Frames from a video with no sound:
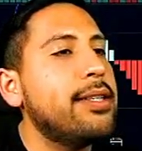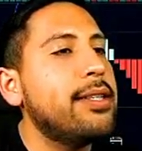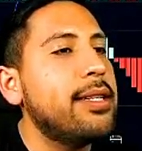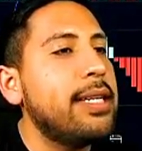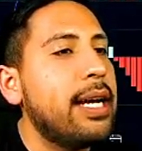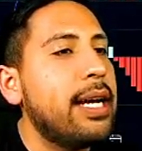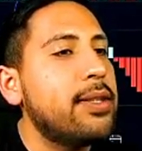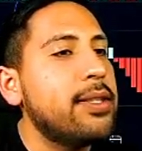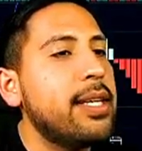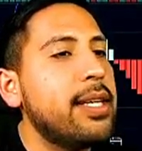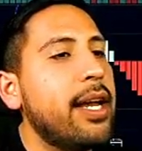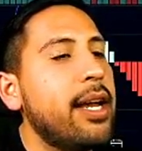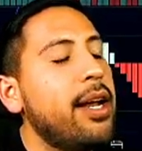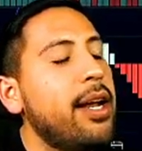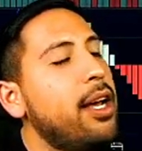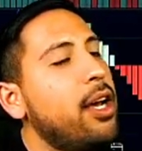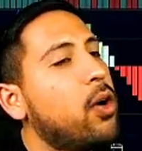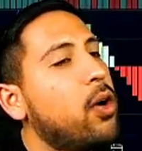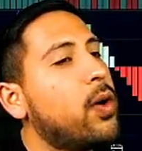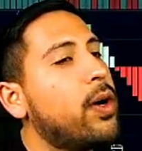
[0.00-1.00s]
to the downside,
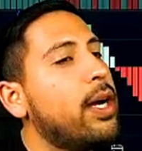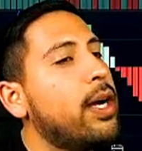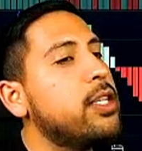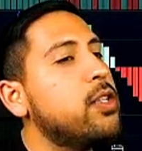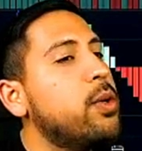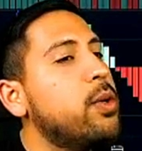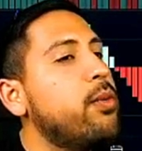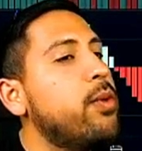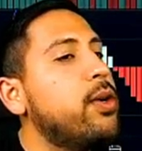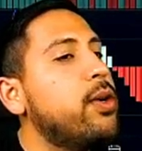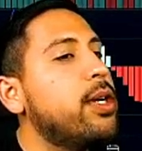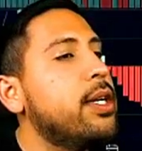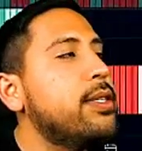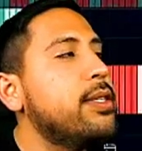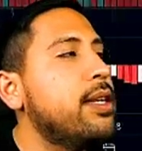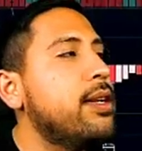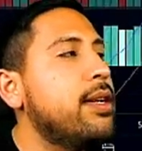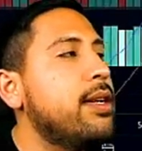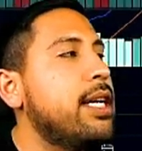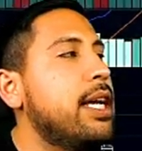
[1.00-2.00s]
or else we will
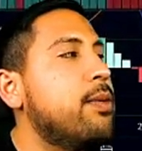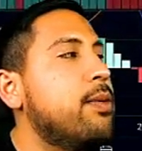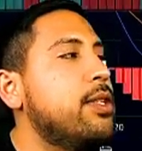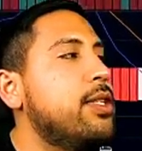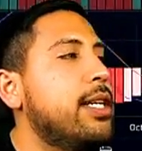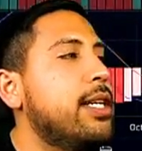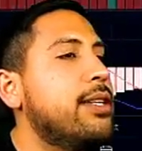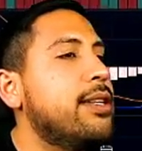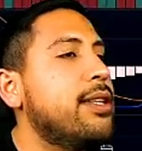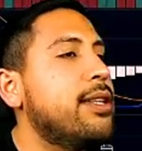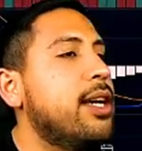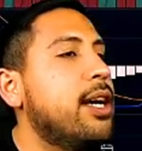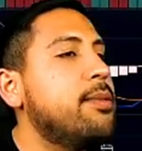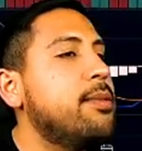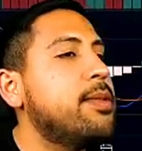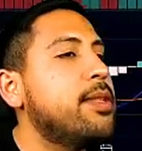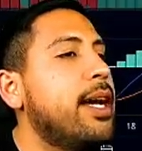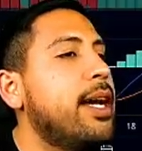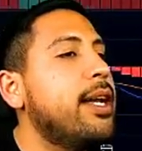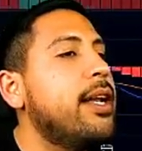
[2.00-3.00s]
continue to get rejected to the
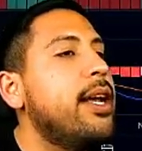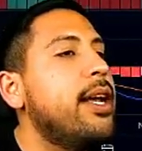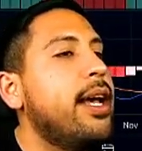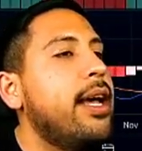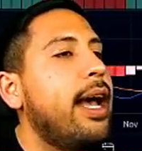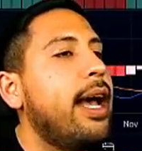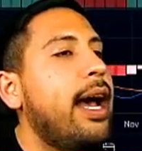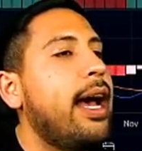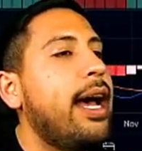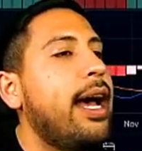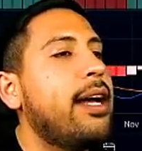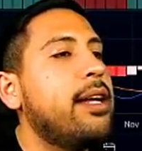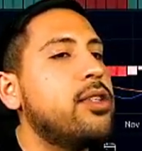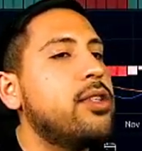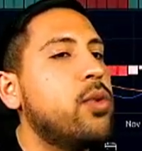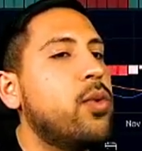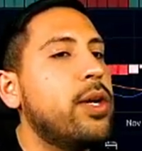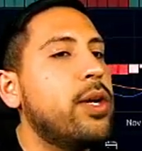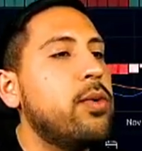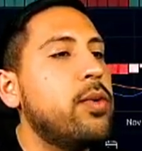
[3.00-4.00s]
upside at
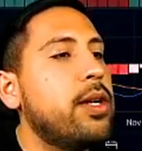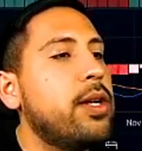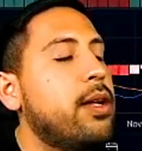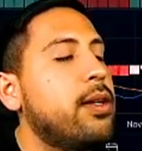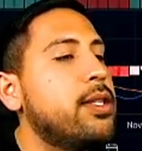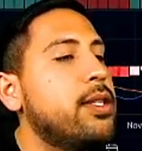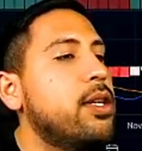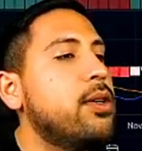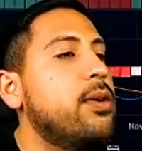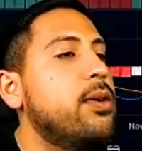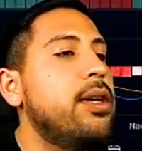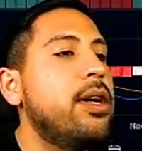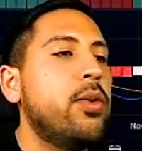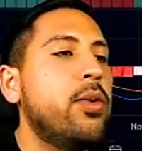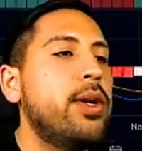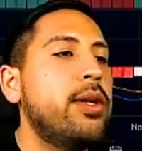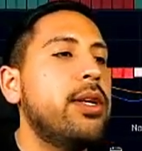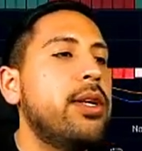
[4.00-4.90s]
$21. So we're